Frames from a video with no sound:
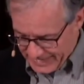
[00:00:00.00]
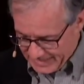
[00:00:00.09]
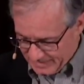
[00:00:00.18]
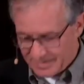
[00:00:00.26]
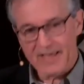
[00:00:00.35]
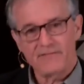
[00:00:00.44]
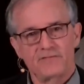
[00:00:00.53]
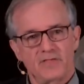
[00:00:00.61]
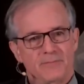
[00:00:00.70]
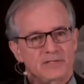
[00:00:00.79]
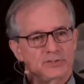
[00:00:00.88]
and he
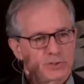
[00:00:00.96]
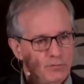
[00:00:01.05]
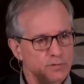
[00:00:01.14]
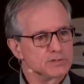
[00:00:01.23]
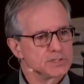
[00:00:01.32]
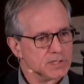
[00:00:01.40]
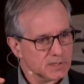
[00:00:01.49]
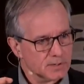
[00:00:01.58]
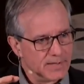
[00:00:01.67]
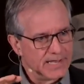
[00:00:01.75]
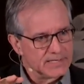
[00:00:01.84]
left them in
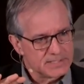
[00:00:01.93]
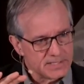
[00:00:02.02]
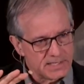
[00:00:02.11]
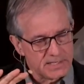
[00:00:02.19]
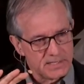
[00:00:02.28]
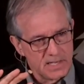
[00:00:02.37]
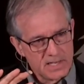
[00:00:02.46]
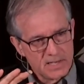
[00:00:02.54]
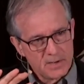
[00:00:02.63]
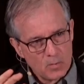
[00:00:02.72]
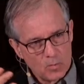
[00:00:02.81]
Jerusalem as he
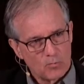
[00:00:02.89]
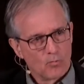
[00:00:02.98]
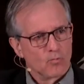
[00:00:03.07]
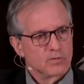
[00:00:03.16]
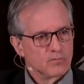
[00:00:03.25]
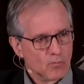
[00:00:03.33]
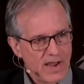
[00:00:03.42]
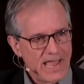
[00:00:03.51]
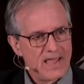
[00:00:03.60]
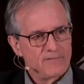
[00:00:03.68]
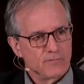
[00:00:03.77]

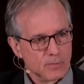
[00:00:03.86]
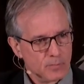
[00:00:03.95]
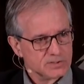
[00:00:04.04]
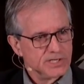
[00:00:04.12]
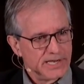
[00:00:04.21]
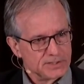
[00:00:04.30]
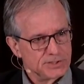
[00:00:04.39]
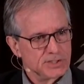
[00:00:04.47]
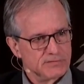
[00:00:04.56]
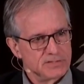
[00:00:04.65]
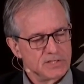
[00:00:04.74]
ran for
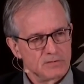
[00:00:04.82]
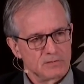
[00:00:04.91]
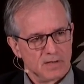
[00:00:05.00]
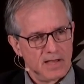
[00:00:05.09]
protection of his own